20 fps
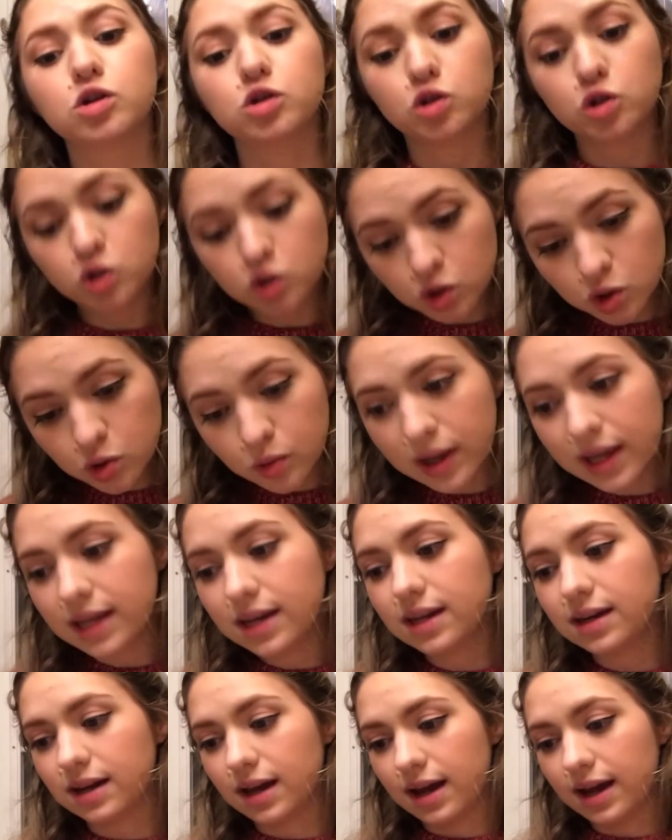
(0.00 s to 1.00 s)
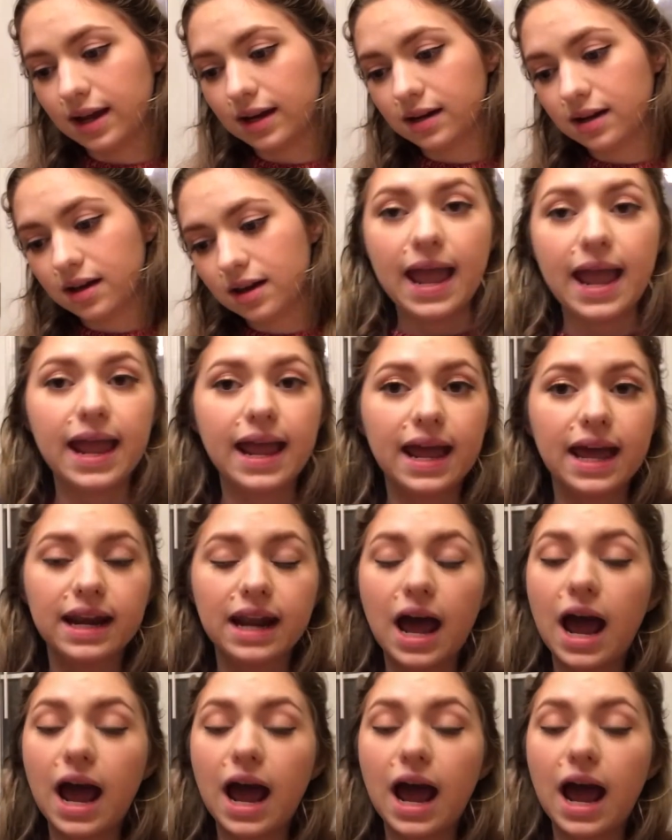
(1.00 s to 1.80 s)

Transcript: 289, and